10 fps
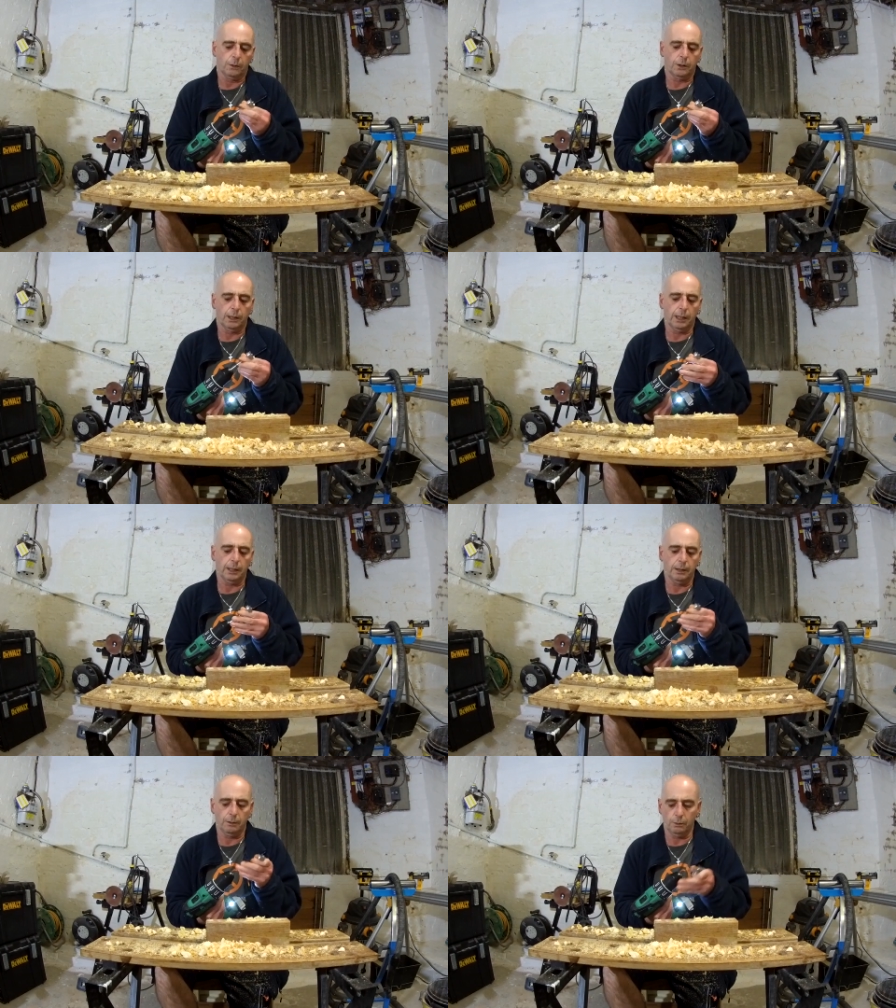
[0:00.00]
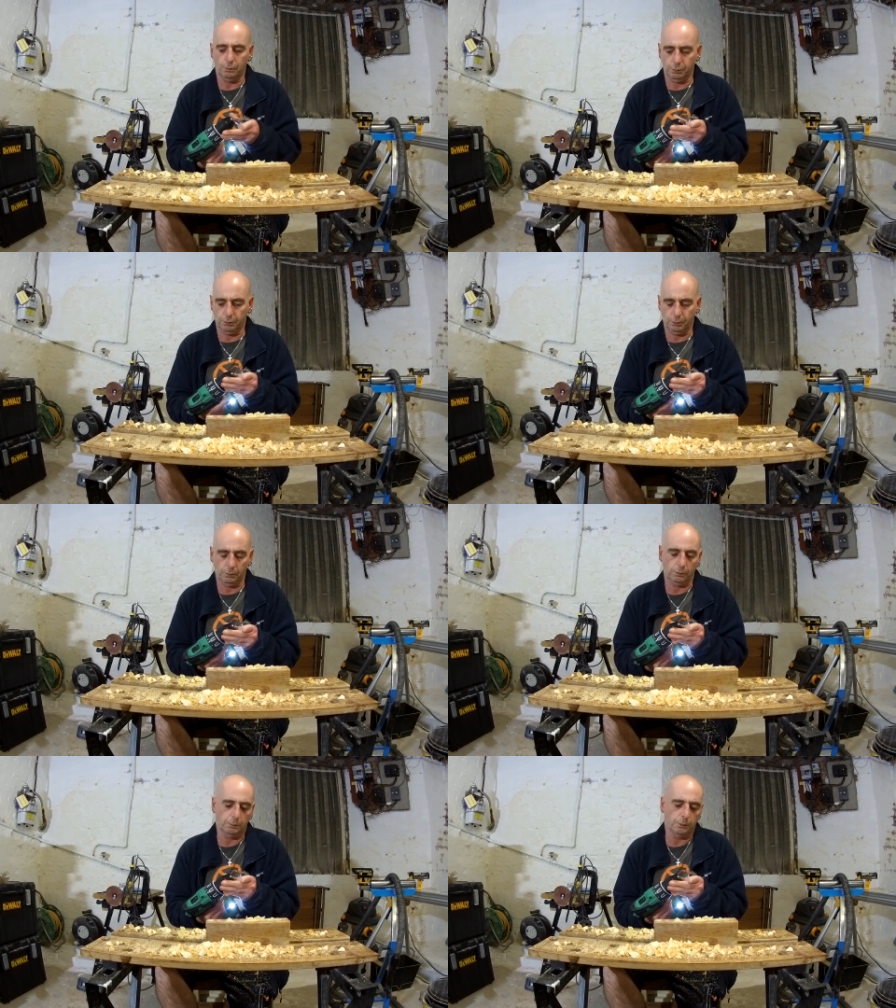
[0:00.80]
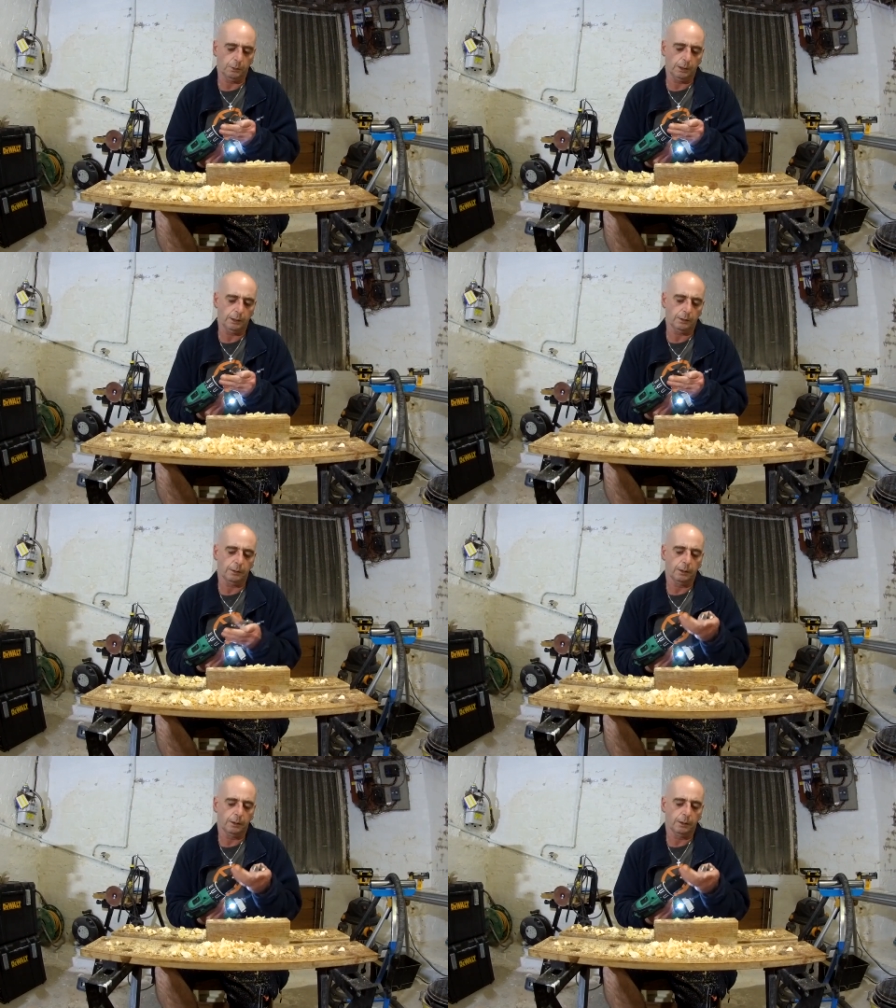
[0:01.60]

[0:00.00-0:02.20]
Okay, oops, I'll get rid of it.